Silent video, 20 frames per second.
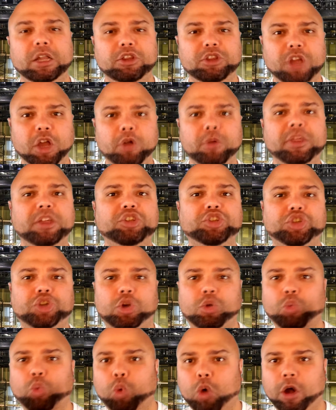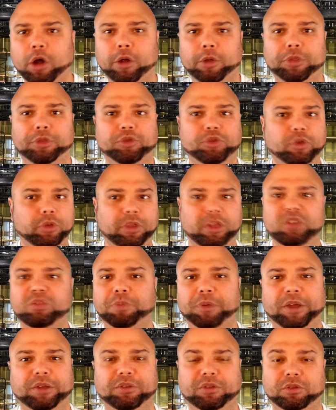Know that your worth to these
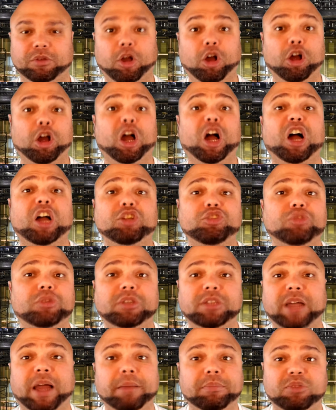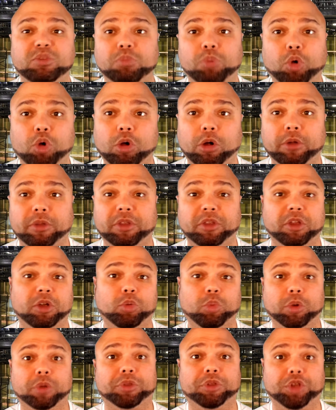places are 100 times more than they're
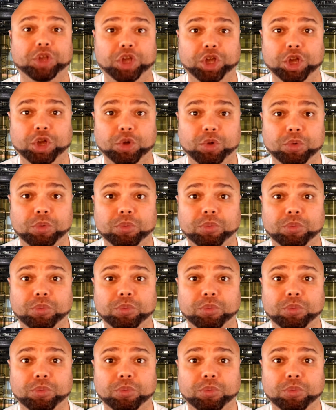worth to you.